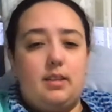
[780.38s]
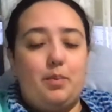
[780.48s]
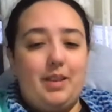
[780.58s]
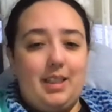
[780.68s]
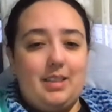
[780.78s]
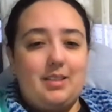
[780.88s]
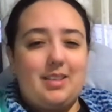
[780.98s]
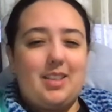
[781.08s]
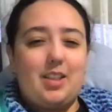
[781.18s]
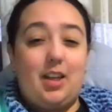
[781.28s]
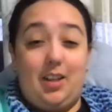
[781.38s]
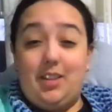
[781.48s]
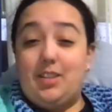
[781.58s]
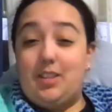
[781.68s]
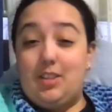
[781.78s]
police kind
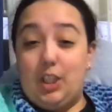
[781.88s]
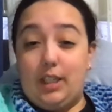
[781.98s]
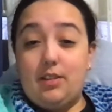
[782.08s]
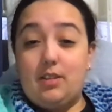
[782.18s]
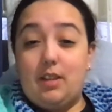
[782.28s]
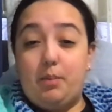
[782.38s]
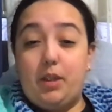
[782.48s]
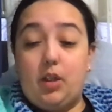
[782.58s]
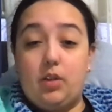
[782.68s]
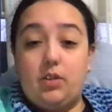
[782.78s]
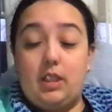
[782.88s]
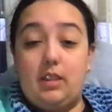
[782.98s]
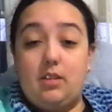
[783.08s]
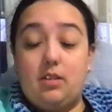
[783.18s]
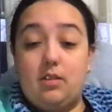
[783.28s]
of suggest that because
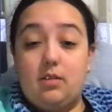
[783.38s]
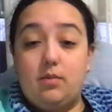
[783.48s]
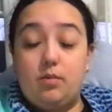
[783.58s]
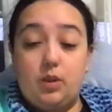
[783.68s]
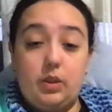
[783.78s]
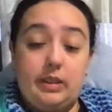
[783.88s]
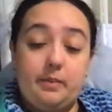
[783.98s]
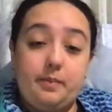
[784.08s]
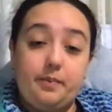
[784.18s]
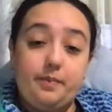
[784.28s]
he's Muslim